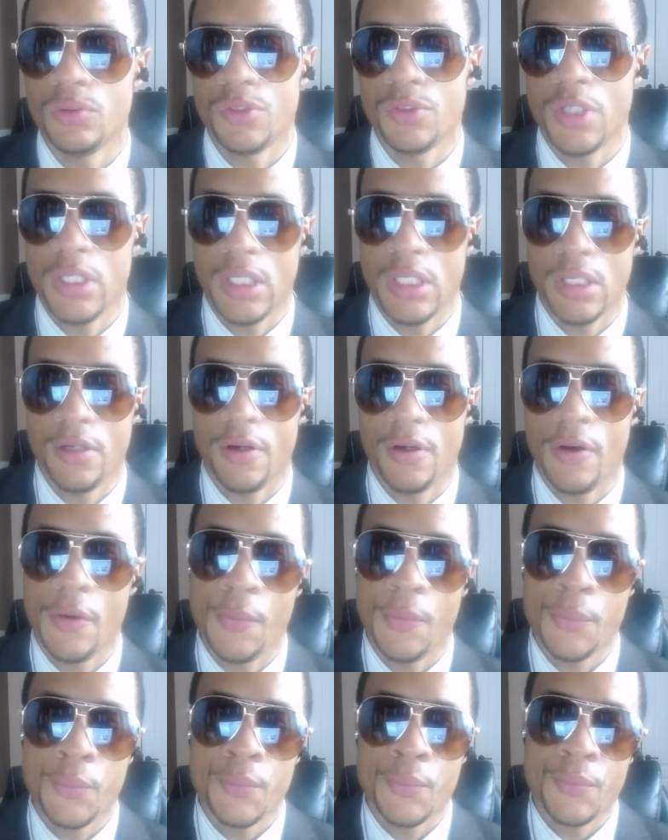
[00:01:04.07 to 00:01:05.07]
in there.
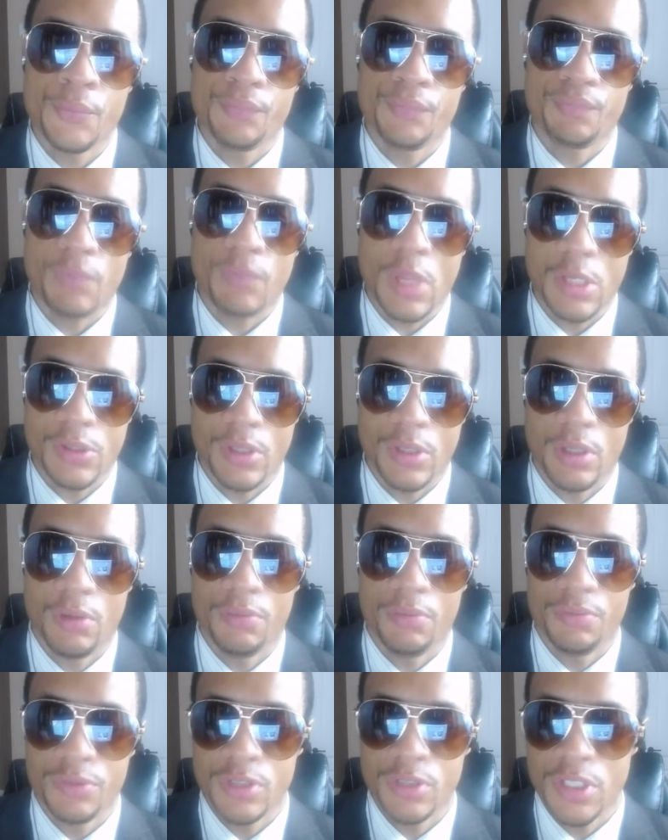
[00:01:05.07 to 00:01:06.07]

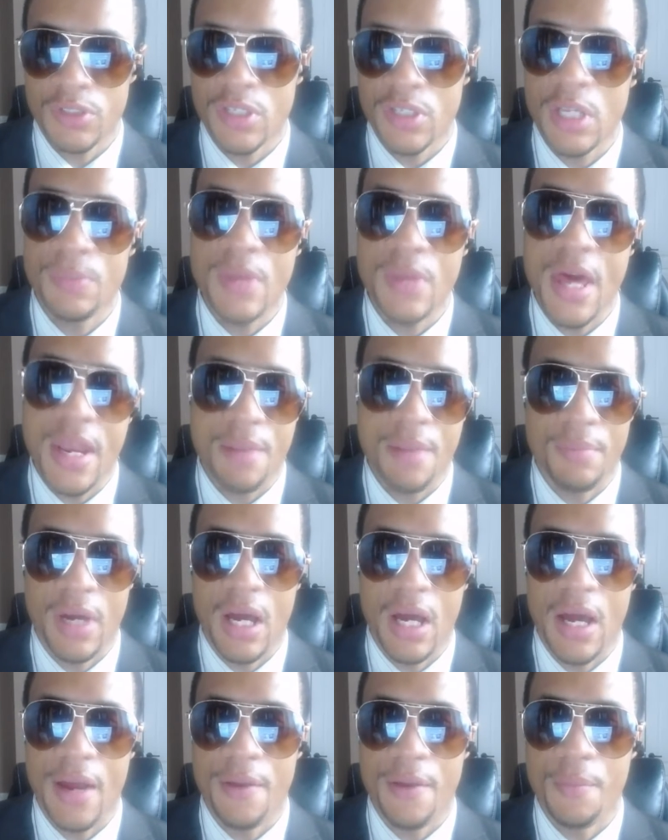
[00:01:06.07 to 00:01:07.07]
So just keep that in
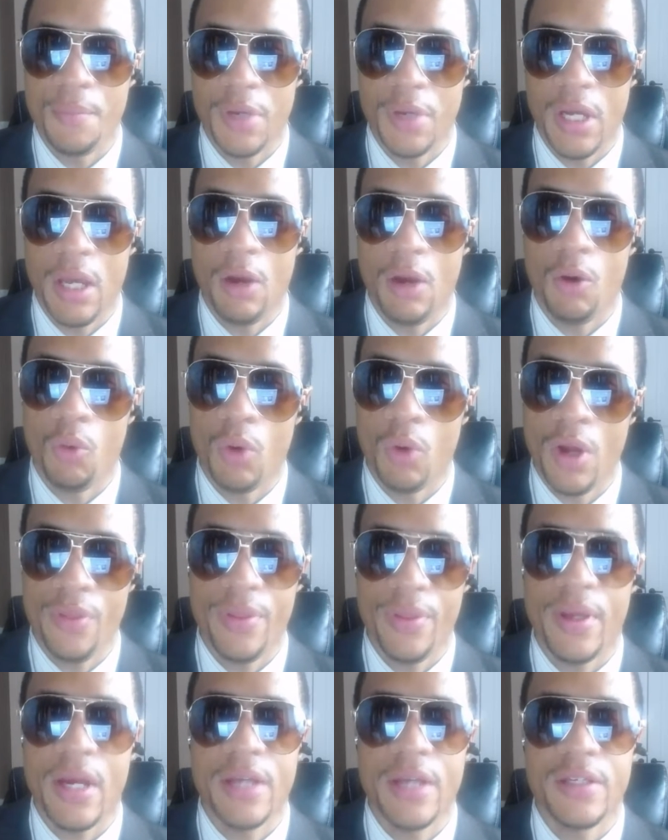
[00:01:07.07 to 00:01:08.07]
mind. But one
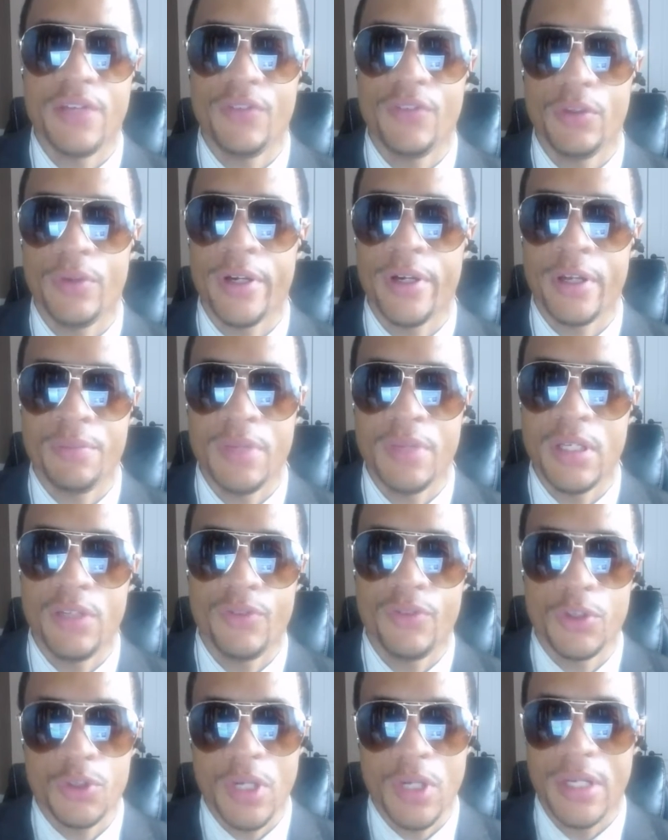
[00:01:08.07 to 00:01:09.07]
thing I definitely recommend
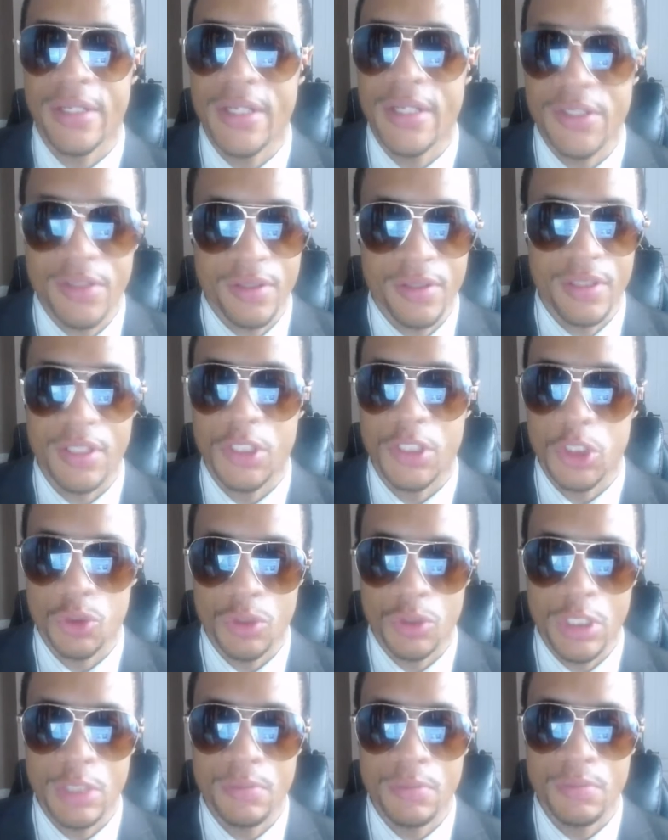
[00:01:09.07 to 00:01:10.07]
if you're trying to get to the
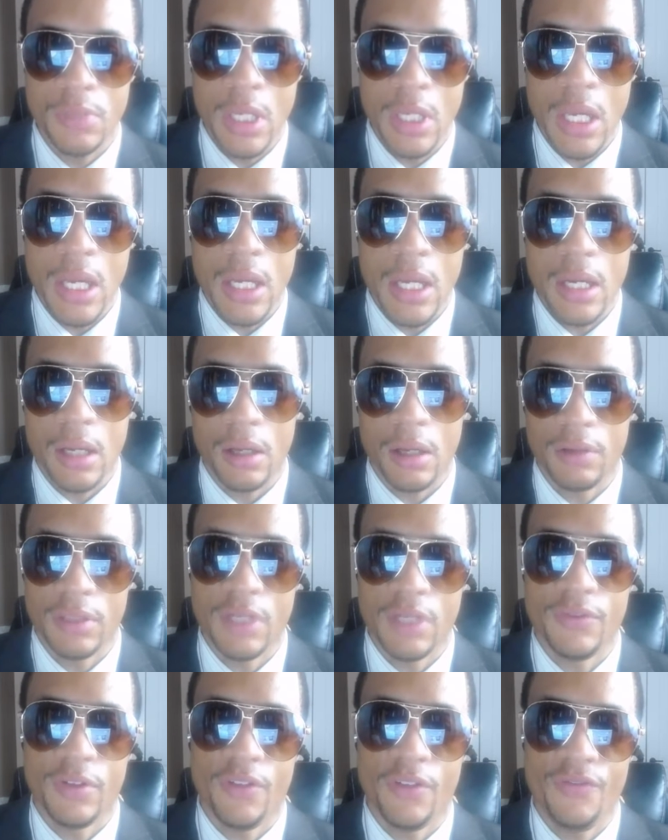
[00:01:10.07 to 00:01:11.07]
extreme uh,
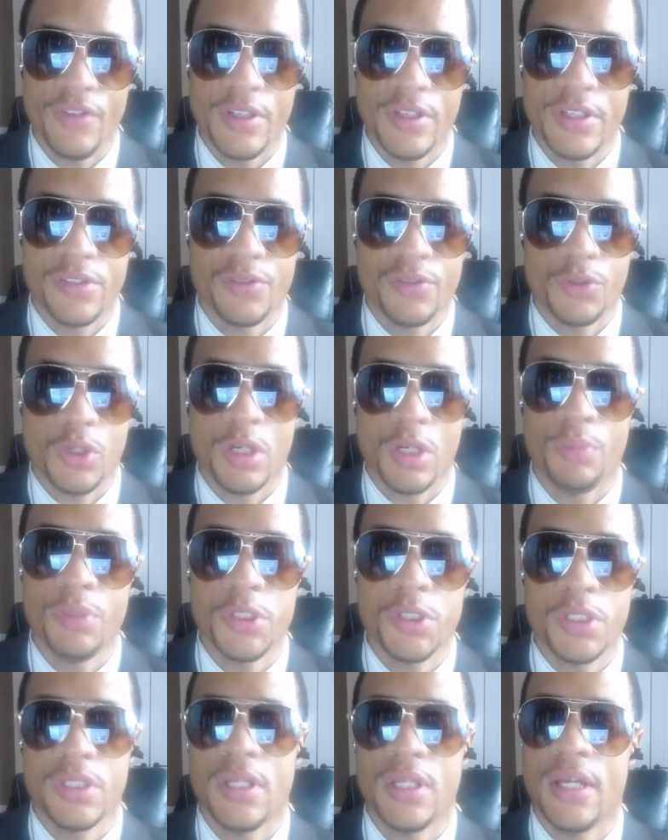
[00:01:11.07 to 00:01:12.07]
level of fitness, if you're trying to
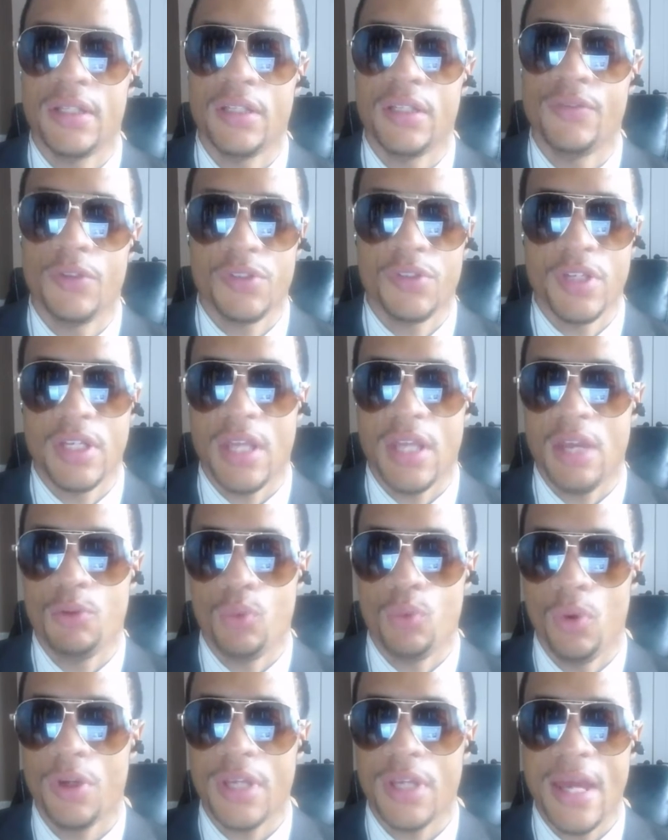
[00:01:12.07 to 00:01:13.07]
push it to that level, is getting a
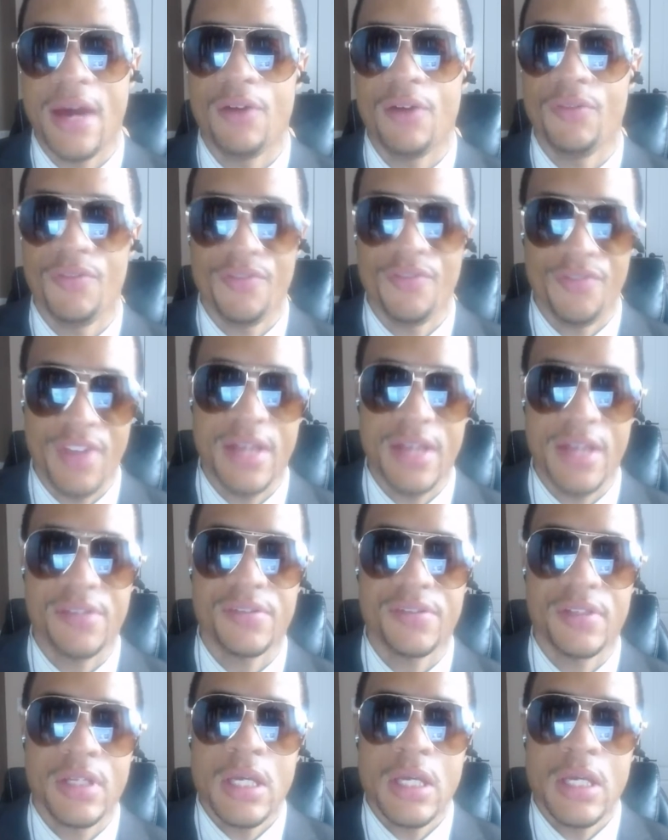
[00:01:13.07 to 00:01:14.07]
workout
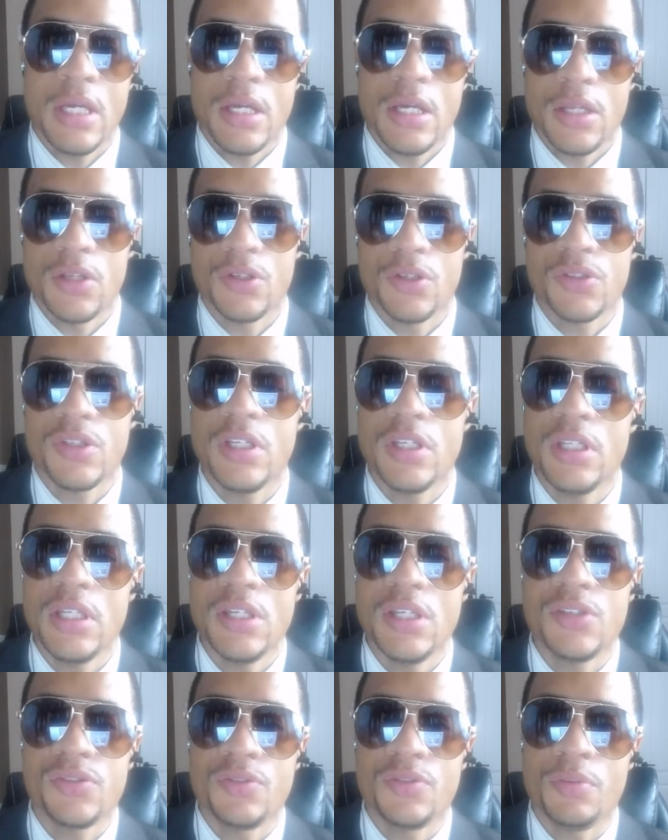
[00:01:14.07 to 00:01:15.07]
vest. You'll see
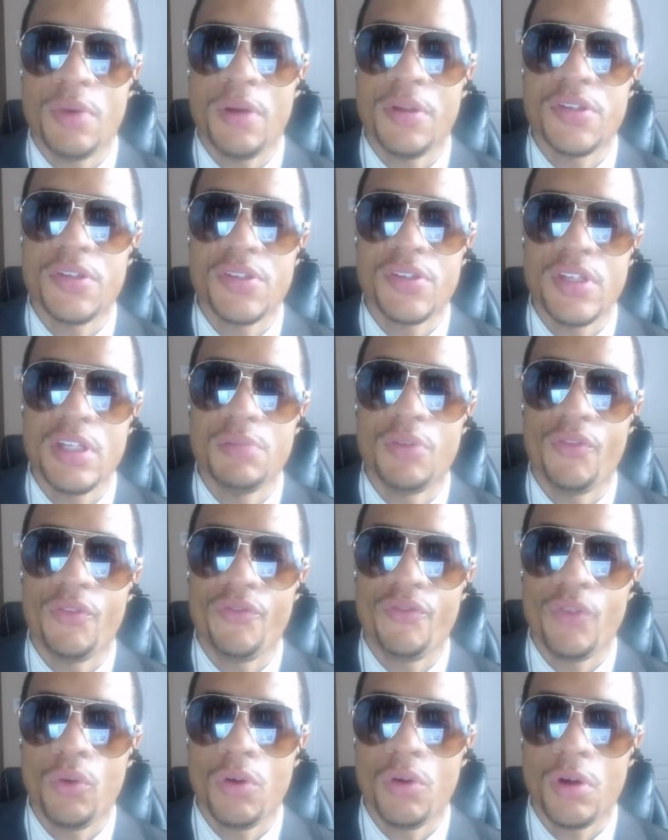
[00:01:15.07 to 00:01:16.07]
these, you've probably seen them
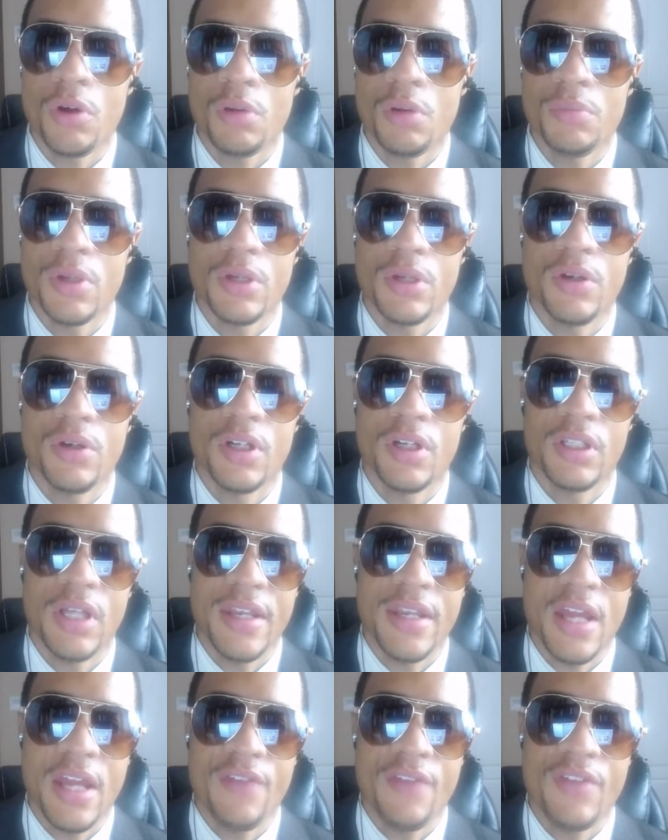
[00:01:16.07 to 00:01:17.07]
before, but they're
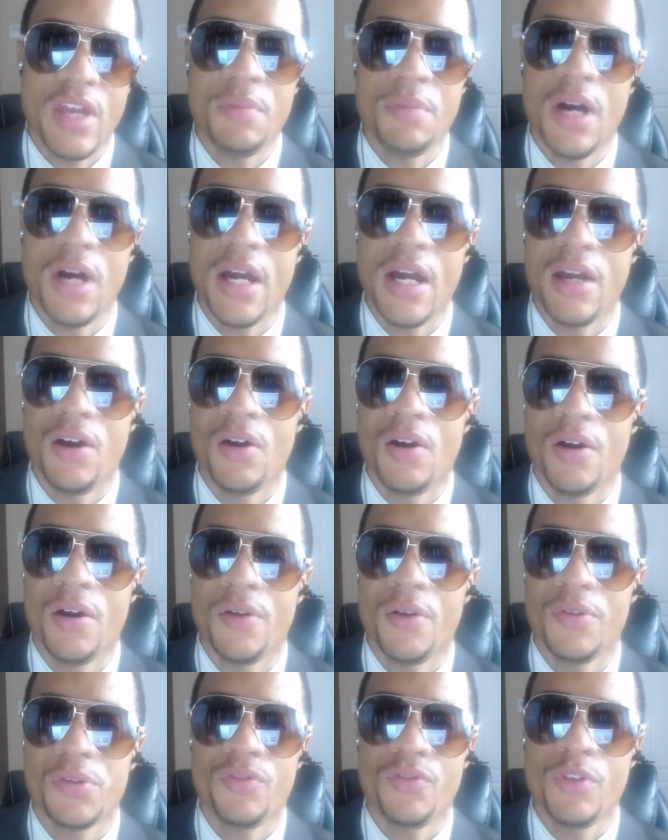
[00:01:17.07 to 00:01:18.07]
online. They have
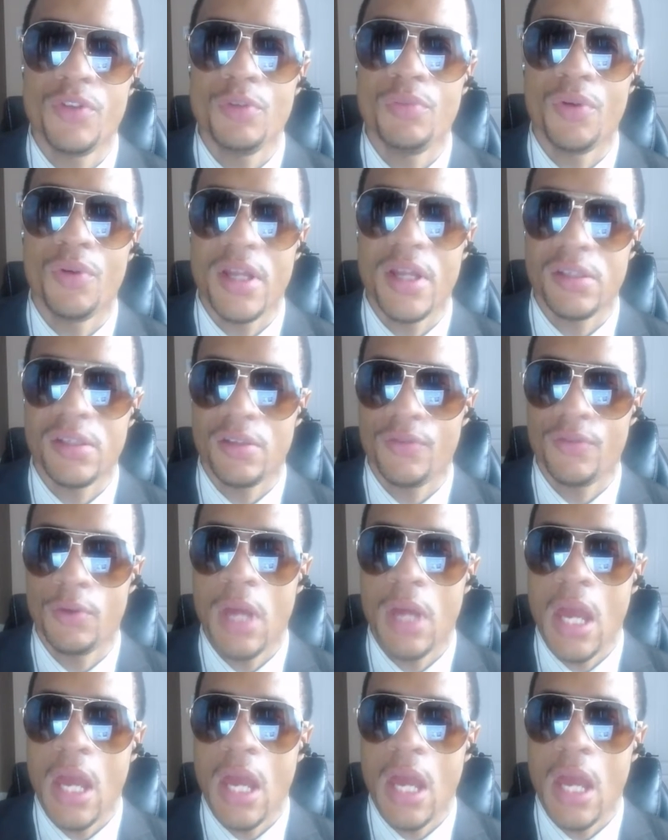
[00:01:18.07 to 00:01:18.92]
MIR, there's a few brands of them.